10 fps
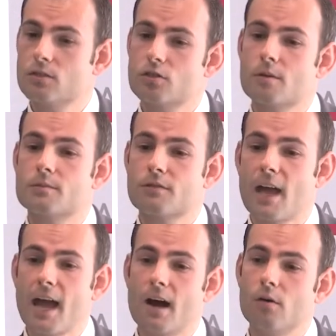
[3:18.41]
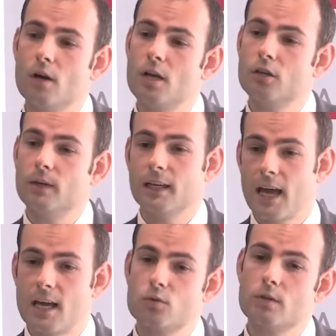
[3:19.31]
in terms of how you
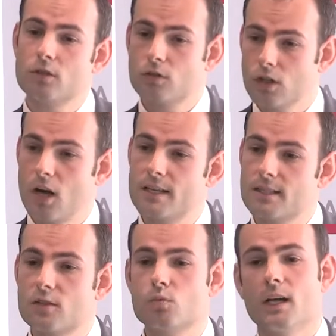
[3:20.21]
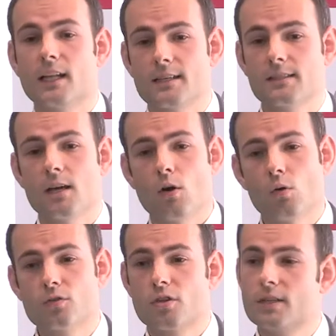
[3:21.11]
engage with your clients, as well as
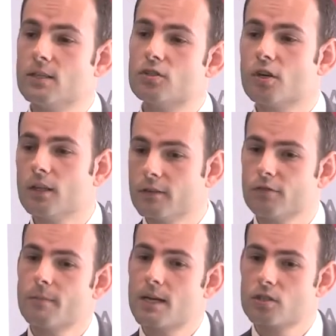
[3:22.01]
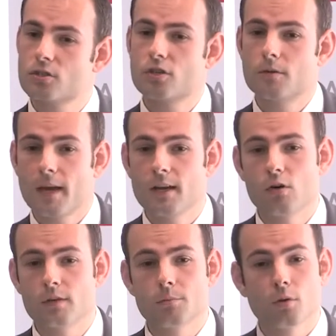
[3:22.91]
also the internal information. So you may
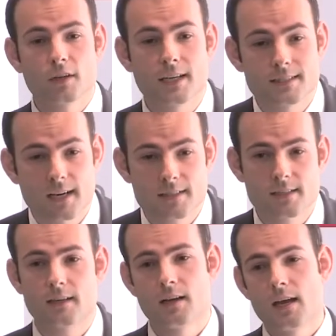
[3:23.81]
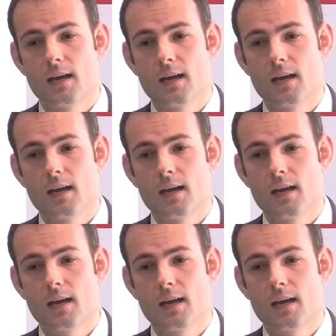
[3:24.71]
hold employee data.